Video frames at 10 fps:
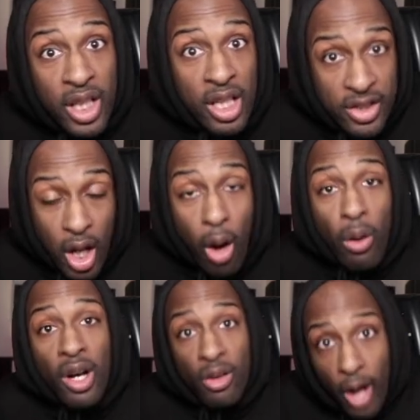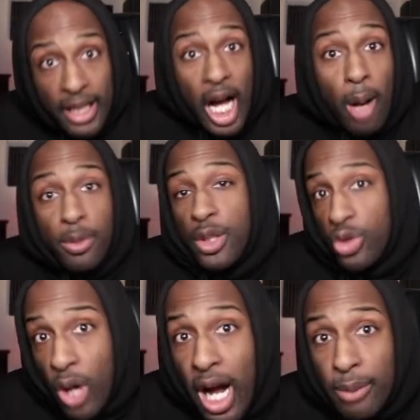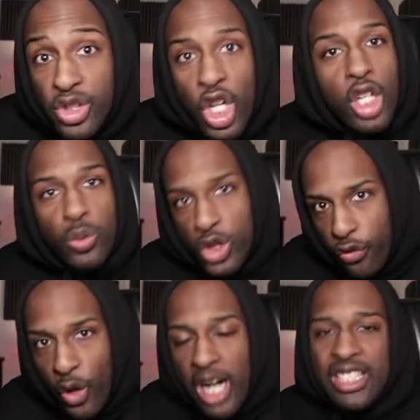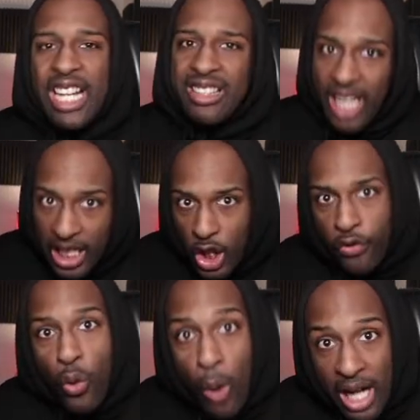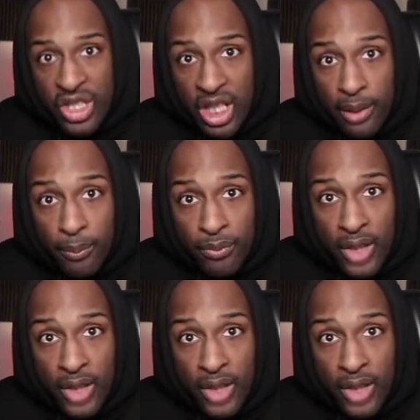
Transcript: So, like, comment, subscribe, share this with your friends, and thank you for watching.